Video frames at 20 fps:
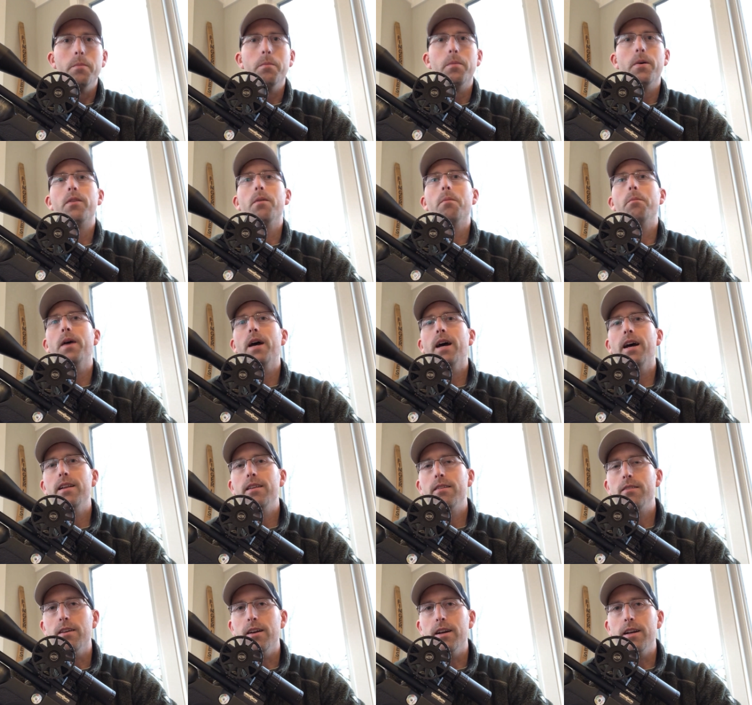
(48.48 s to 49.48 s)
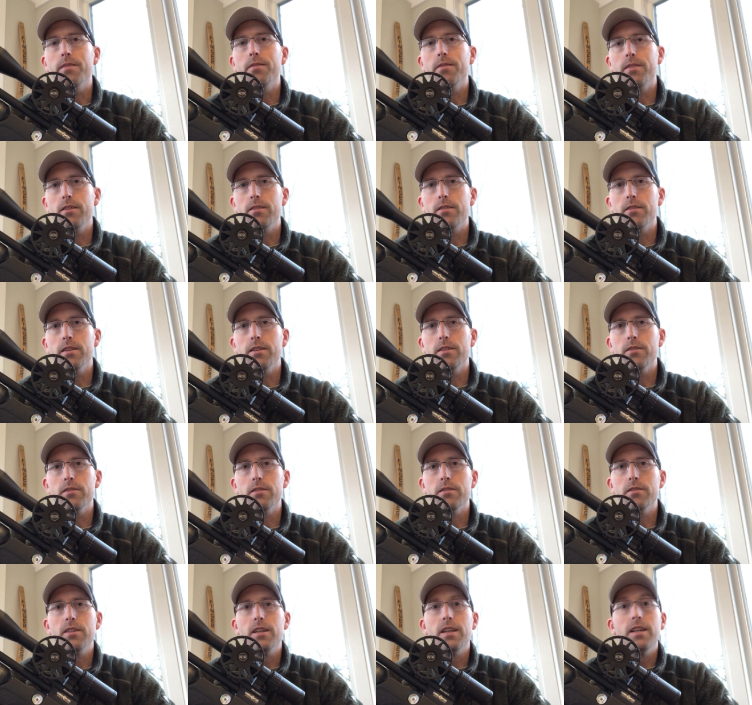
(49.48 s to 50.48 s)
But the bad side of these things
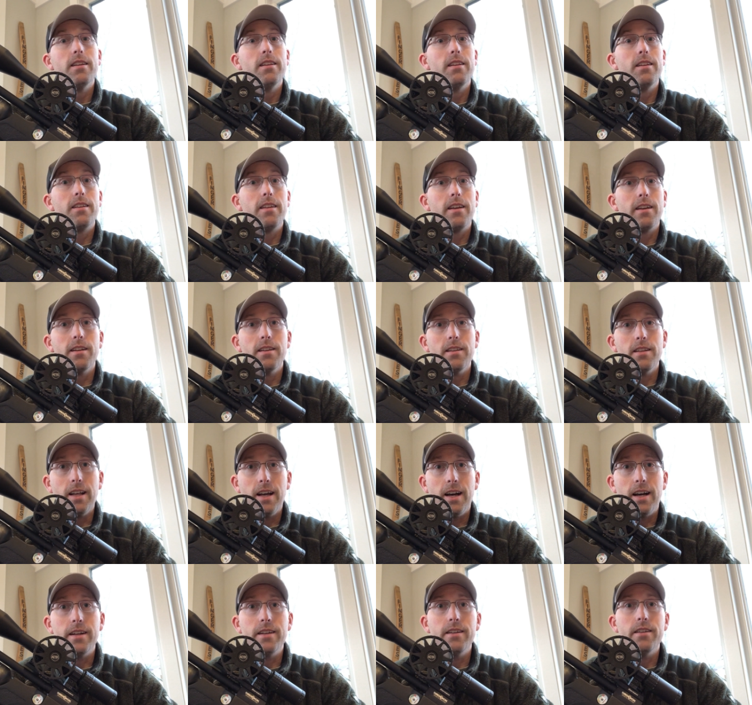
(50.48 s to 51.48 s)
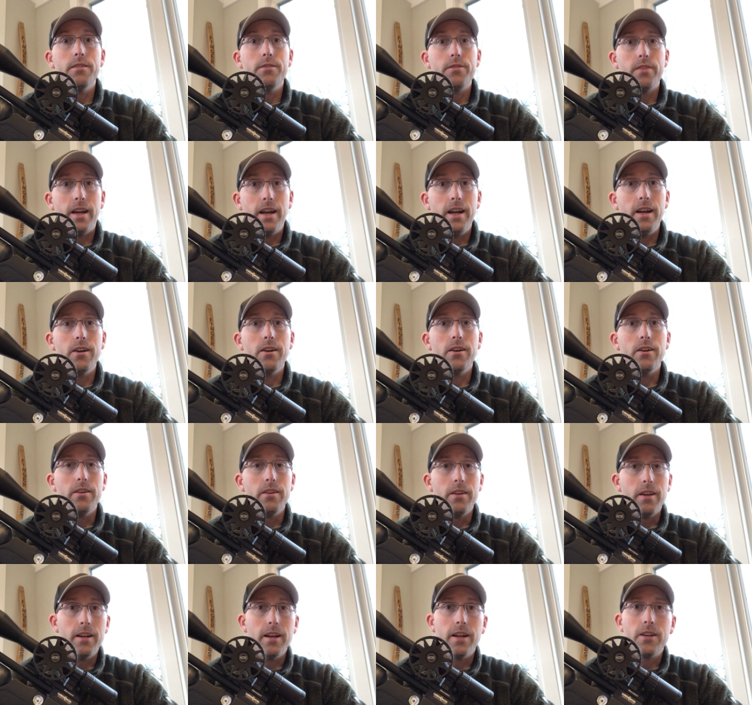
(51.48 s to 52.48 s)
is they take a lot of air,
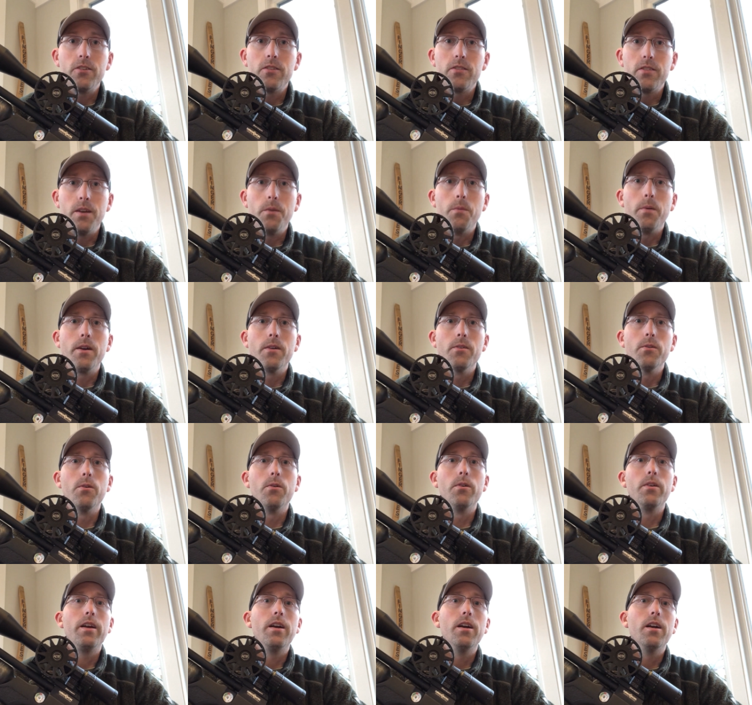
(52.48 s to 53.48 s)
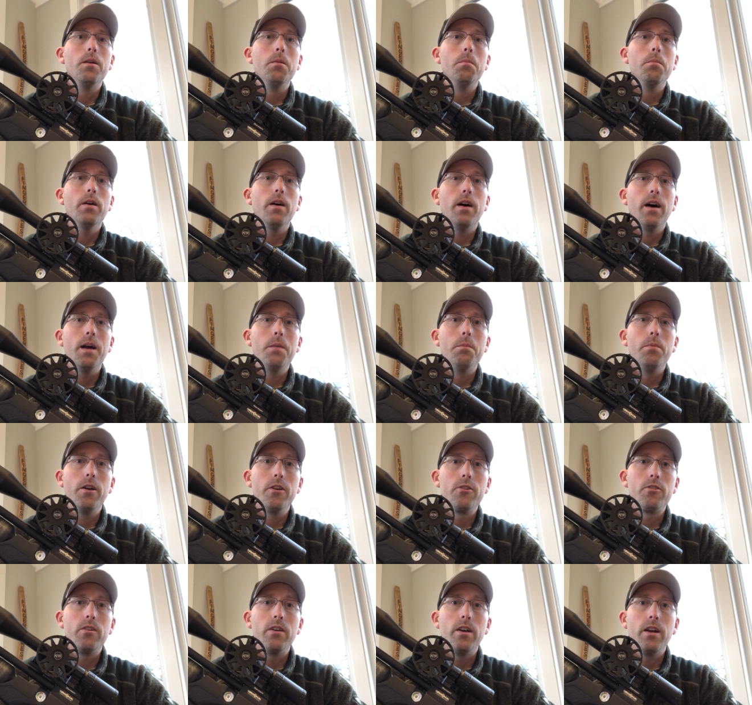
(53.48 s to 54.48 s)
and not just any regular old air, but high
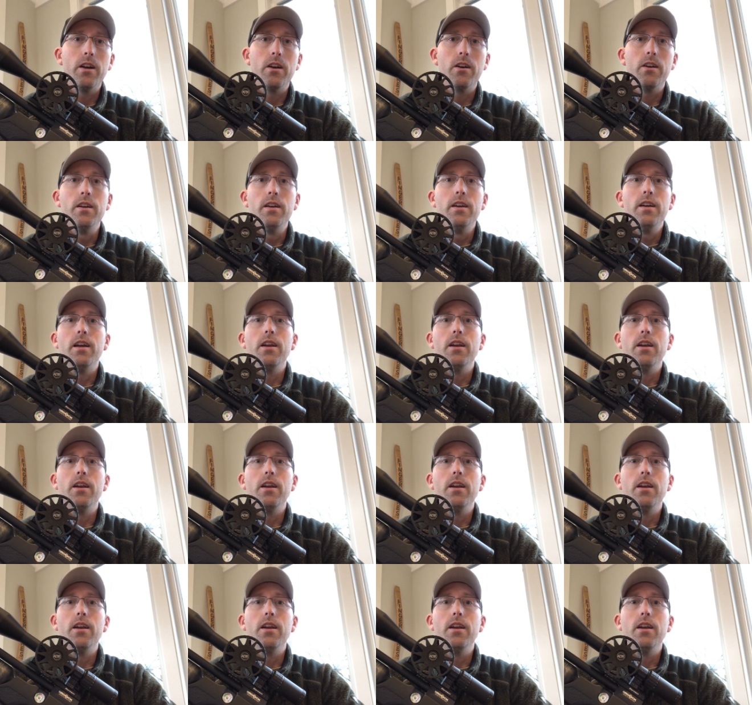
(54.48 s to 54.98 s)
pressure air,